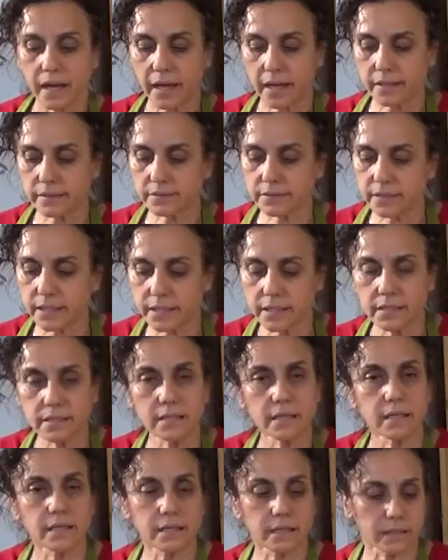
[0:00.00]
And
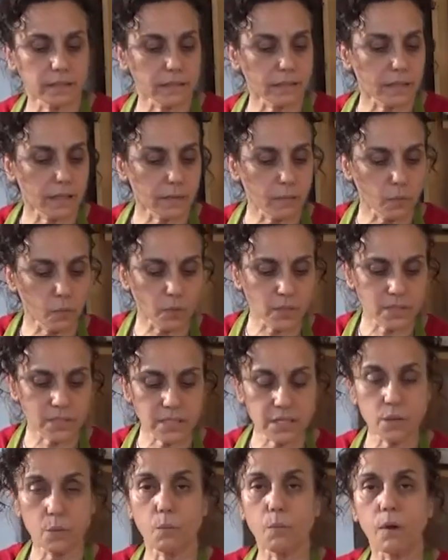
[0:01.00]
then
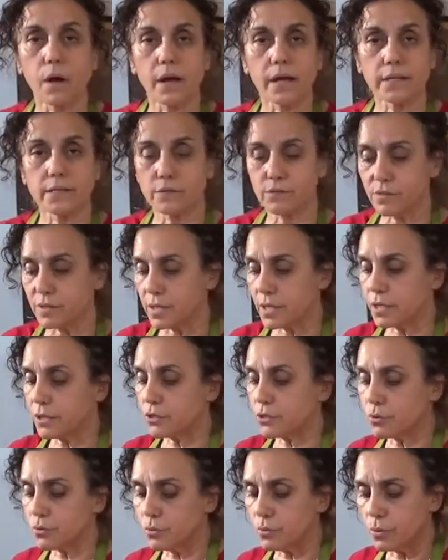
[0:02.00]
once in a while you
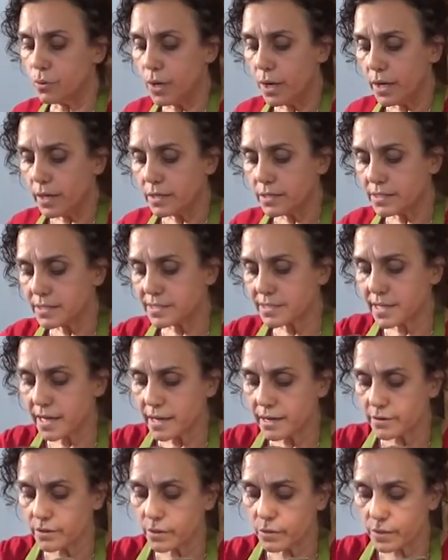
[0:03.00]
need to
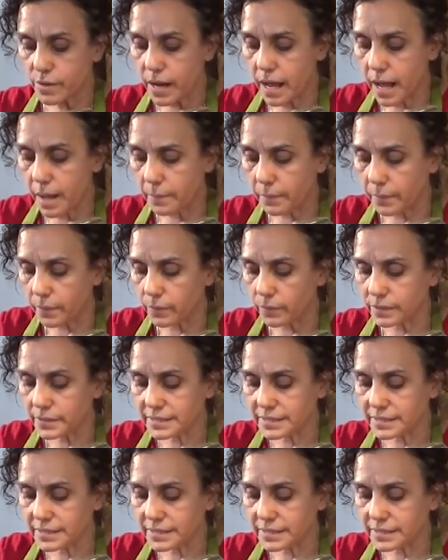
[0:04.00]
stir your apple.